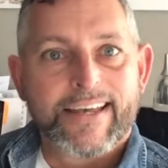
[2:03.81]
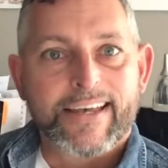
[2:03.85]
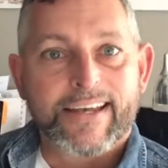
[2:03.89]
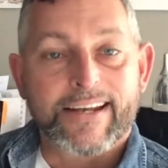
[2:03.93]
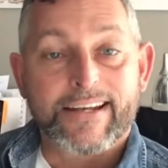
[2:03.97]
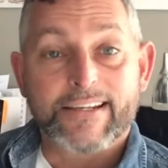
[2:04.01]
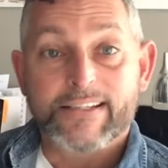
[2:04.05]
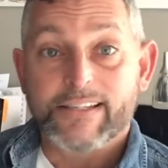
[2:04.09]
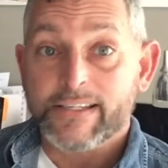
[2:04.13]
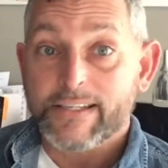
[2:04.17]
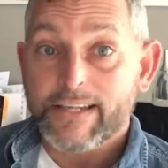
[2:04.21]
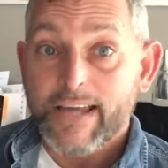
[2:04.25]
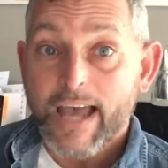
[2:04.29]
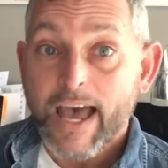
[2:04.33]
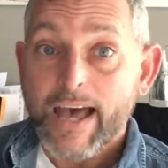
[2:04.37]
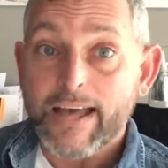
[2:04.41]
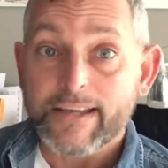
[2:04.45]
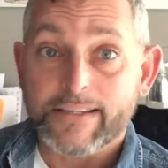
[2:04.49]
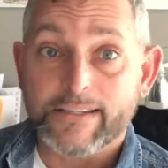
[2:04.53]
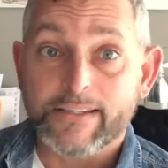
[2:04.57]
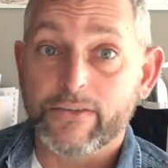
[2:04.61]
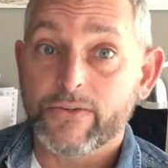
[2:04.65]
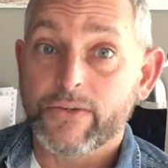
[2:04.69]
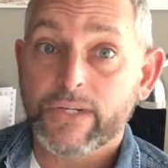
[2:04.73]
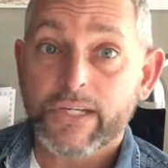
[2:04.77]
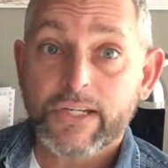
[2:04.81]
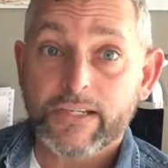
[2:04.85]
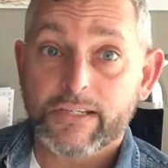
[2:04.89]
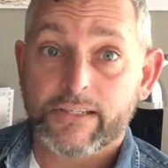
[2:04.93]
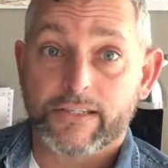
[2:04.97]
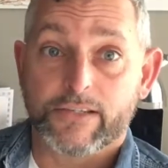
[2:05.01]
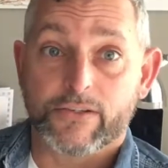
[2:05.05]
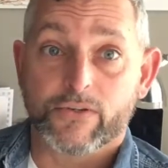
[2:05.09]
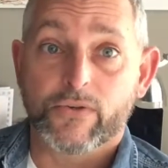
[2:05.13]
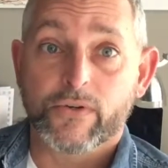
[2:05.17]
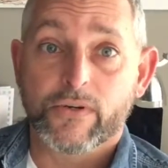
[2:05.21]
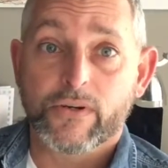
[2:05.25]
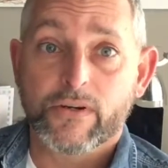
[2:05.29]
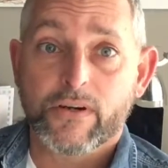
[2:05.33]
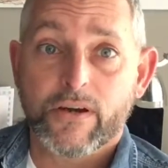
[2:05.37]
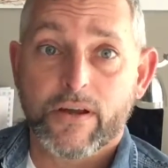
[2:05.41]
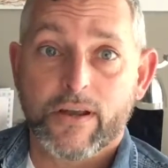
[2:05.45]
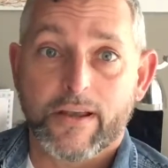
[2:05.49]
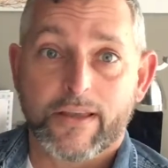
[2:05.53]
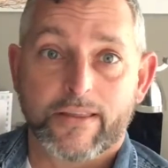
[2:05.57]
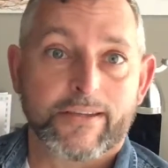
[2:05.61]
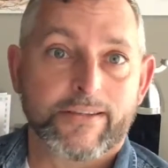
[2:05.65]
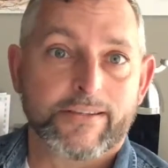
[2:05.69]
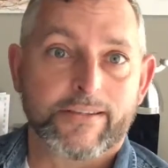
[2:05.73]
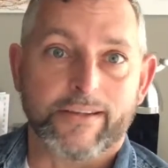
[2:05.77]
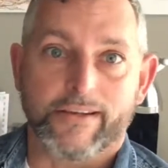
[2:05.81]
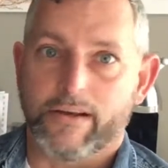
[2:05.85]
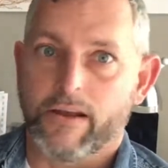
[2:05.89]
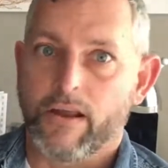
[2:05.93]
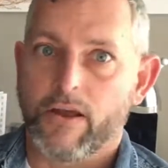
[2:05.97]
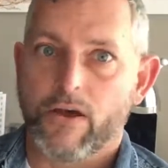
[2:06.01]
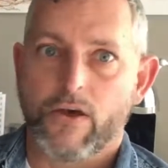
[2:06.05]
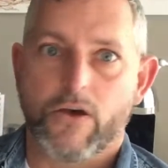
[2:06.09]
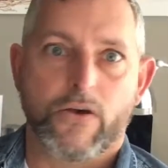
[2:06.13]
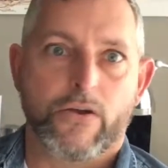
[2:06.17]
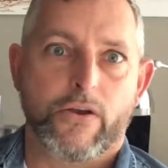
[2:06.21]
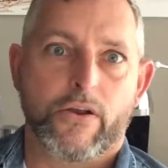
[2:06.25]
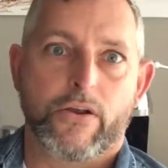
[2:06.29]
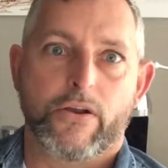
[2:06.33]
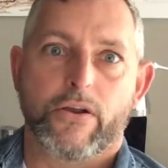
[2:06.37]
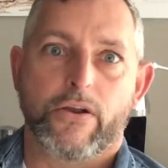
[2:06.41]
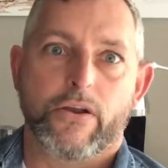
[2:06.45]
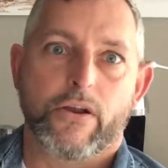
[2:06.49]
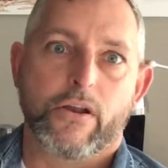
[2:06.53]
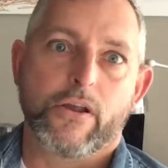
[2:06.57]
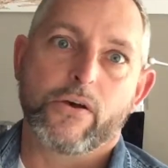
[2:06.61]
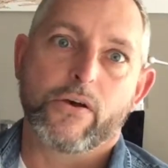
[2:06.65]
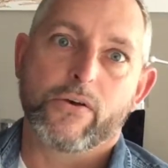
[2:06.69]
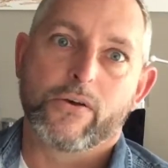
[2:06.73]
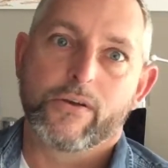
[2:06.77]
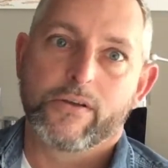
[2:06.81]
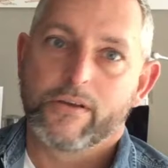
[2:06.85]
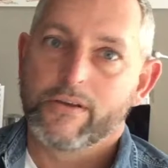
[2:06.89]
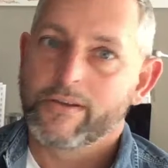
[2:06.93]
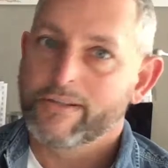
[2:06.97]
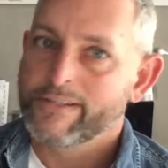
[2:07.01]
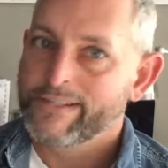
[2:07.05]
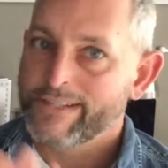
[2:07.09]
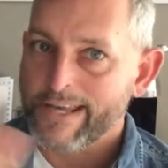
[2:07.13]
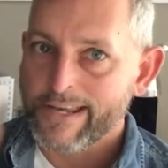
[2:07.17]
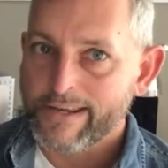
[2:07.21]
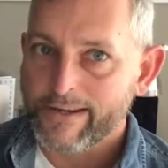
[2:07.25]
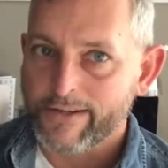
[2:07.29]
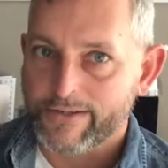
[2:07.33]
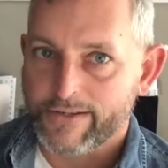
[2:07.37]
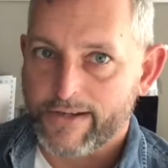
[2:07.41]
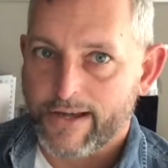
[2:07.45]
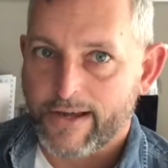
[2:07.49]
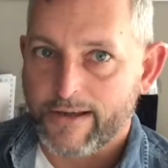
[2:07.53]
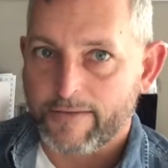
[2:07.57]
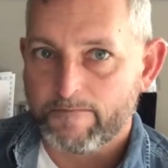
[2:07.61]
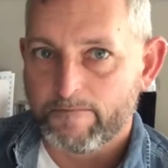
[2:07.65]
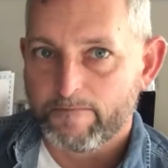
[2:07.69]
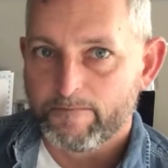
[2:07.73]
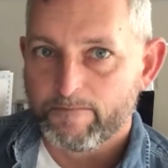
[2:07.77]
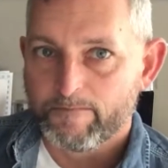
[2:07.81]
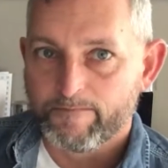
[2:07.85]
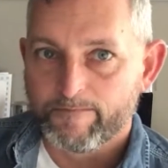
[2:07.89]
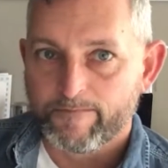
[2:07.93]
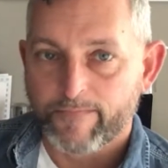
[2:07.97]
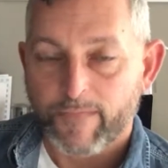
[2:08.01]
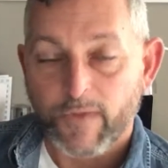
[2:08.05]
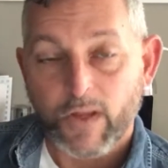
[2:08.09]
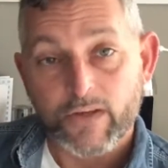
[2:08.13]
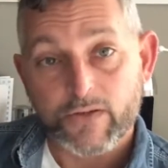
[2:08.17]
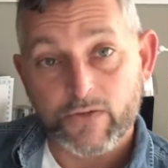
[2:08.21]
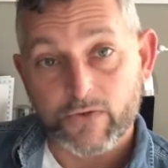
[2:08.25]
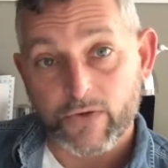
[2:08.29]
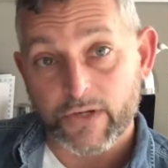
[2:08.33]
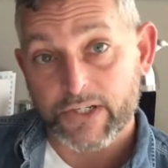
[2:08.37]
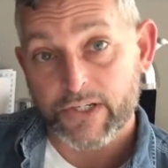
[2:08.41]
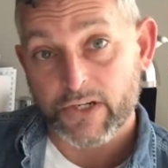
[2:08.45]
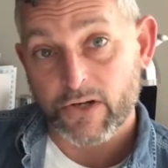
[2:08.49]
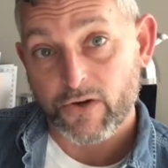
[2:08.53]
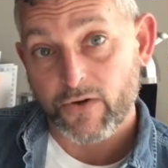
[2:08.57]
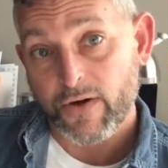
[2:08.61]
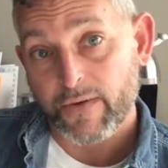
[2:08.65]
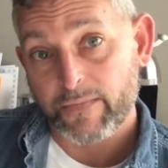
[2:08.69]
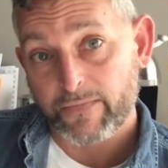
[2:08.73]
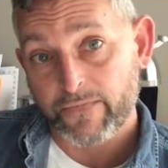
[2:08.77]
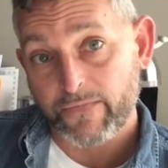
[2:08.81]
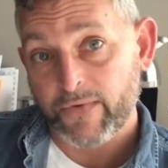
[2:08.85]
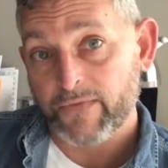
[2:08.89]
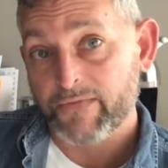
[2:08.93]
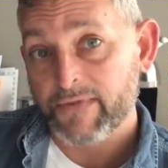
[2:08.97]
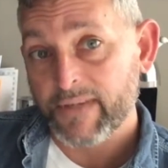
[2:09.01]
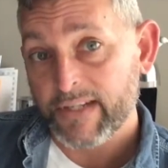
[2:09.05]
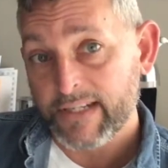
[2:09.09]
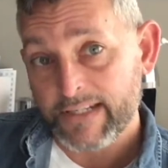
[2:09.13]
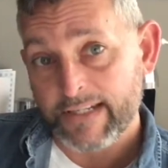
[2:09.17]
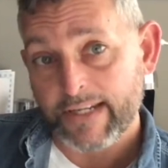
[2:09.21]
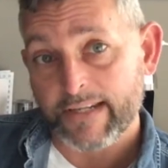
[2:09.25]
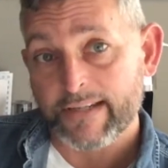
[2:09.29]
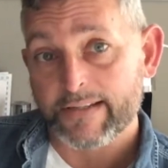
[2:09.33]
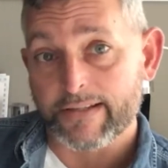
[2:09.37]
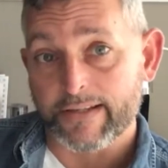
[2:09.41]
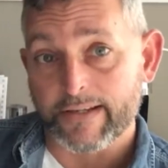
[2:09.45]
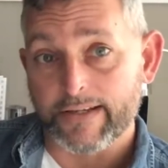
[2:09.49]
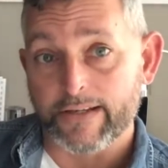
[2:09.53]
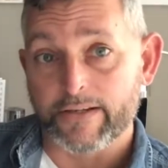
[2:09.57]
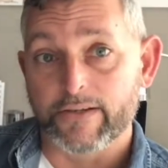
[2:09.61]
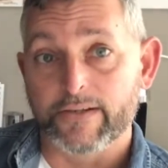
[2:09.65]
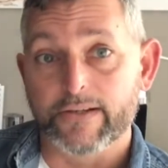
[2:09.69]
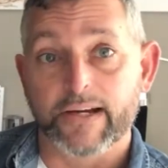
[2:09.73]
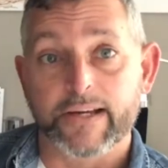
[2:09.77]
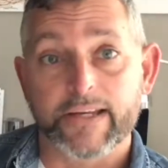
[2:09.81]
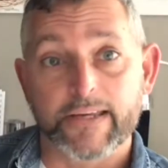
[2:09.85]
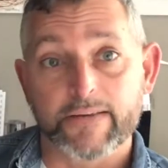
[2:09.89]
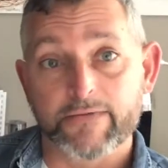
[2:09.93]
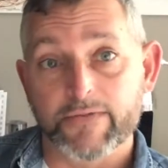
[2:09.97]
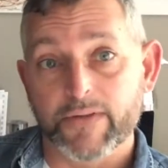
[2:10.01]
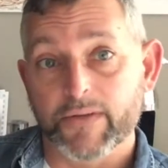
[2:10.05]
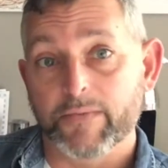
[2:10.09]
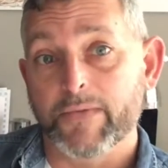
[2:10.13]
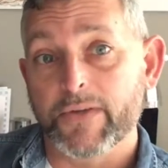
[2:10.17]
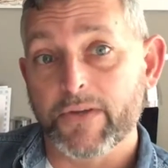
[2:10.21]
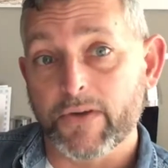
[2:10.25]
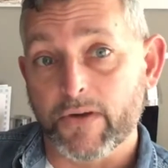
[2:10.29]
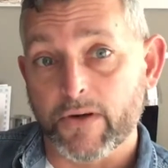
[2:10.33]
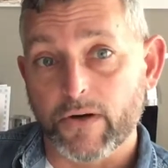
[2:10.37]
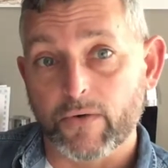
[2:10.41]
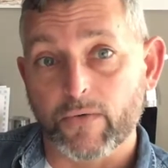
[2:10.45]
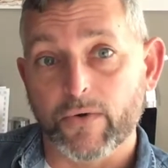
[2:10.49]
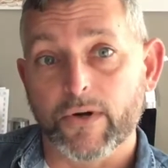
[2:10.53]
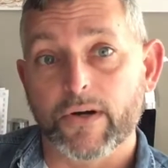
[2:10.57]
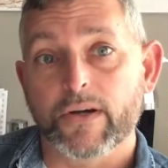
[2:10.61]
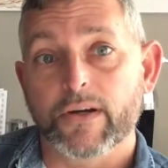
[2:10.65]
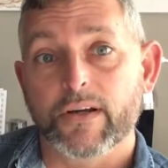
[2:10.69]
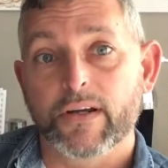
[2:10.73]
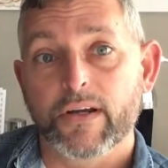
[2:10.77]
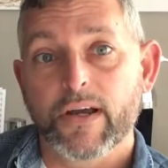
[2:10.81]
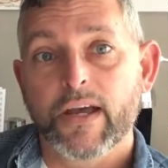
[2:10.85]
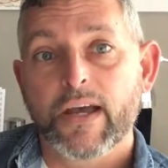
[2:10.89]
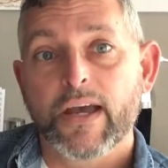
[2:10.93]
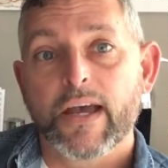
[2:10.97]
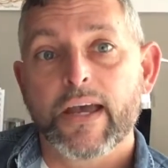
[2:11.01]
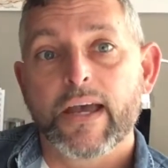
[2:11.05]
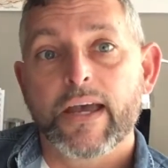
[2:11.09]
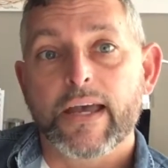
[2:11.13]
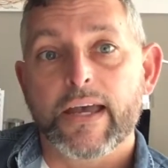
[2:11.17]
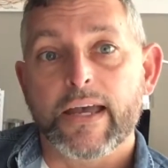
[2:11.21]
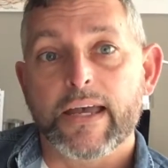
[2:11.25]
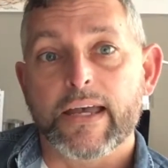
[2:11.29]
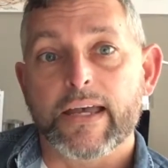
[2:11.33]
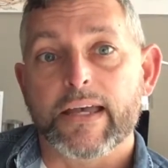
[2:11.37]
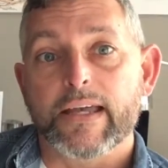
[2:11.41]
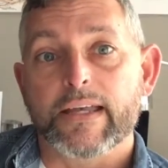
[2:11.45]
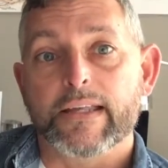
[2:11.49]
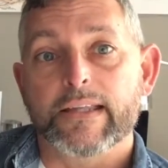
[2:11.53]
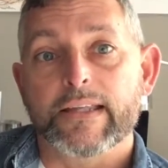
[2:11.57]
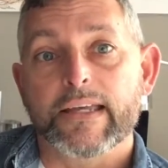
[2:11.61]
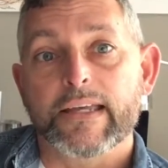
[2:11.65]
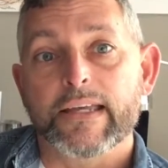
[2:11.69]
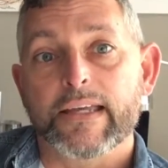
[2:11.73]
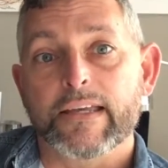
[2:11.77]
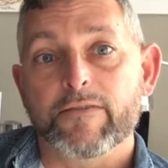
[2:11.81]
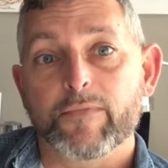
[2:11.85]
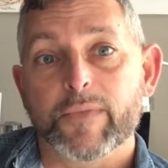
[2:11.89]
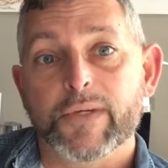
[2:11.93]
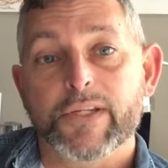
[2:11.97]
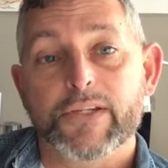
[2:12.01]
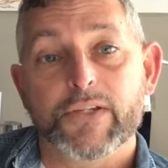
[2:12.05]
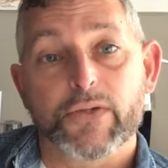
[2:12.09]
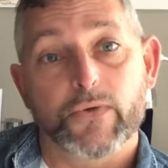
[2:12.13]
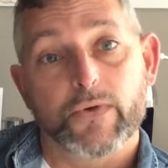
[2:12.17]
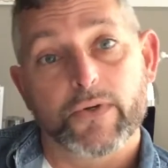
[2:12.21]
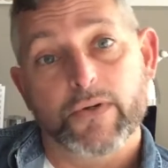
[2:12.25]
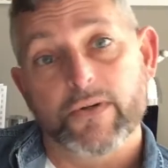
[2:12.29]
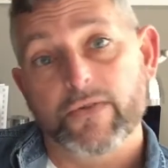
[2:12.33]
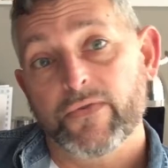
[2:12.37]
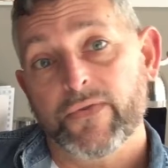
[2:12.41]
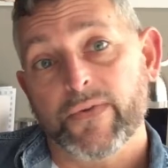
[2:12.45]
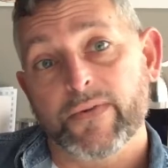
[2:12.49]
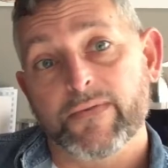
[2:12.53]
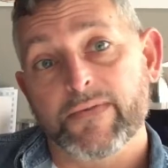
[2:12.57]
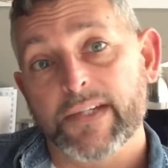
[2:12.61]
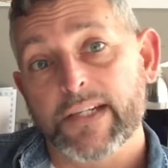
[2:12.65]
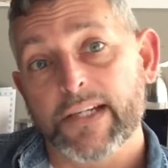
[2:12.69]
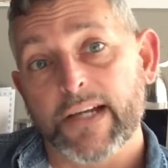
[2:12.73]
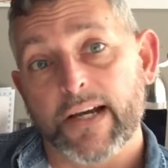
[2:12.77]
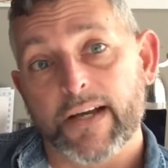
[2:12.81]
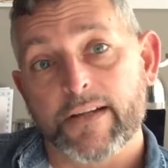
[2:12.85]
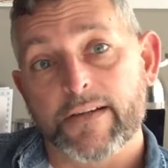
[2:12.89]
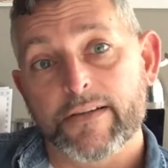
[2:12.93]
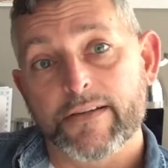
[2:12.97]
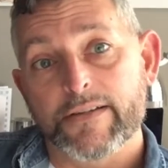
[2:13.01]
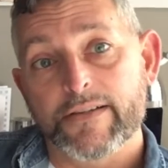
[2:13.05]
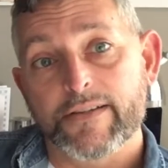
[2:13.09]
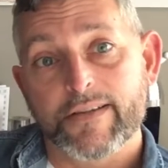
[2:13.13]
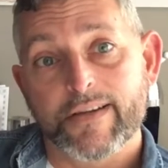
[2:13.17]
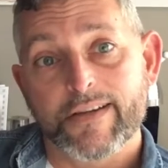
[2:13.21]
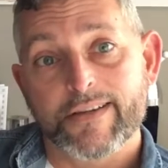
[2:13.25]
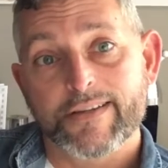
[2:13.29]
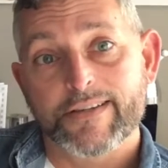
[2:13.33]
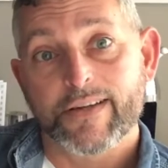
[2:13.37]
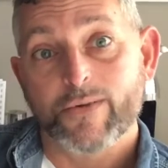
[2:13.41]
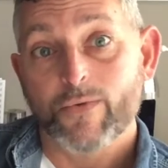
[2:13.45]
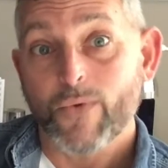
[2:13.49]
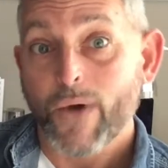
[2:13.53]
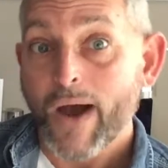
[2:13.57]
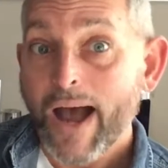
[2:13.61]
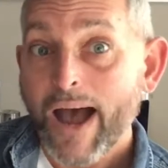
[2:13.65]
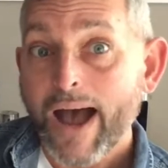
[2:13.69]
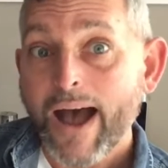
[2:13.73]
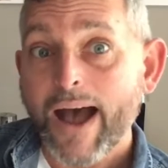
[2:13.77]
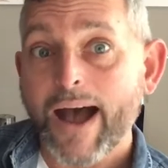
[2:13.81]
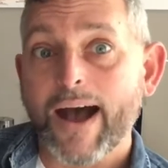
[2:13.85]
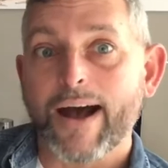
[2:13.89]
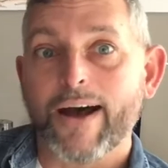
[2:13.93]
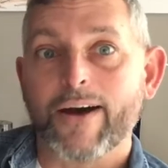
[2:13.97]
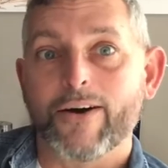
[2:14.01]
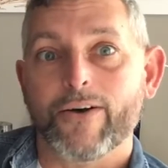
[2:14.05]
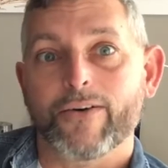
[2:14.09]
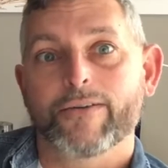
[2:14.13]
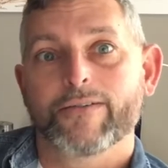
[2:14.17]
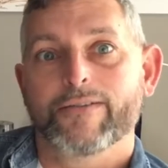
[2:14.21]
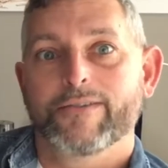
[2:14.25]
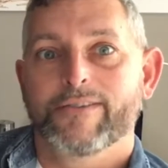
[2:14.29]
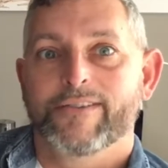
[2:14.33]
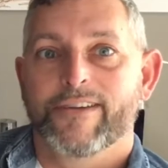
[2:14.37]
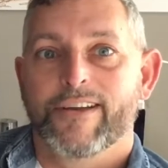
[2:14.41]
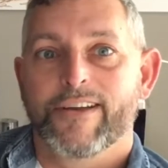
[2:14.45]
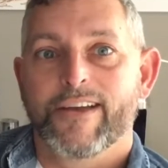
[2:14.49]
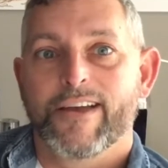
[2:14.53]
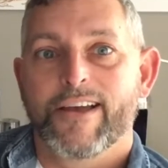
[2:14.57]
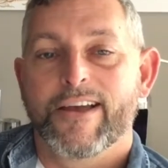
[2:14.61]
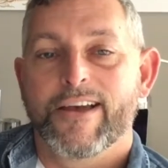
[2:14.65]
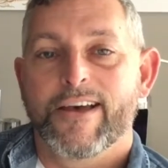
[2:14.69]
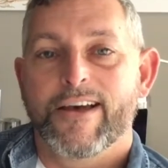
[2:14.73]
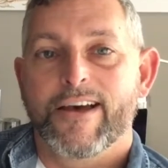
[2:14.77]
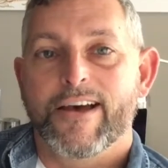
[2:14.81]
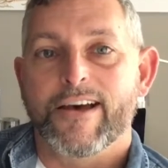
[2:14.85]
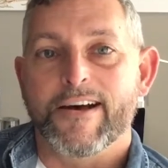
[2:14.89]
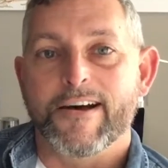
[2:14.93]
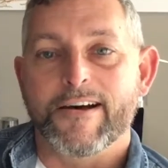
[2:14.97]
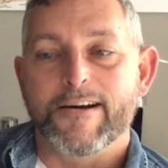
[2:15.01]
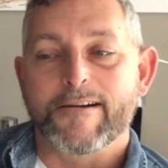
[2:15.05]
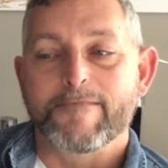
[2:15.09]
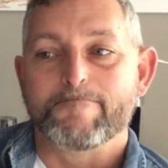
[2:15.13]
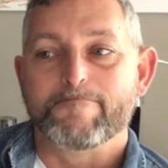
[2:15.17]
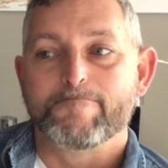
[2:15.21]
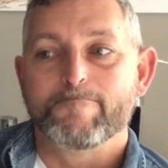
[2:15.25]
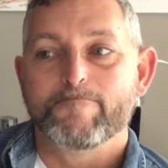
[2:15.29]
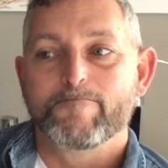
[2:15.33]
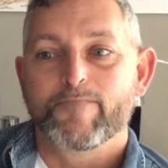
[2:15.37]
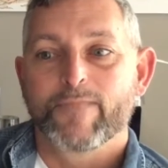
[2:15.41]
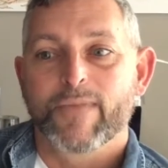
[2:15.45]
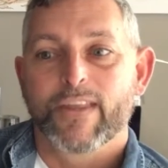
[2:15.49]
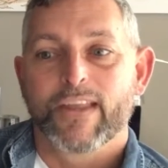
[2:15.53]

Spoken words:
And I said, yeah, do you need it sooner? And they said, no, take your time. So I show up 15 days later, I give them the artwork, and they give me $250, and I said, wow.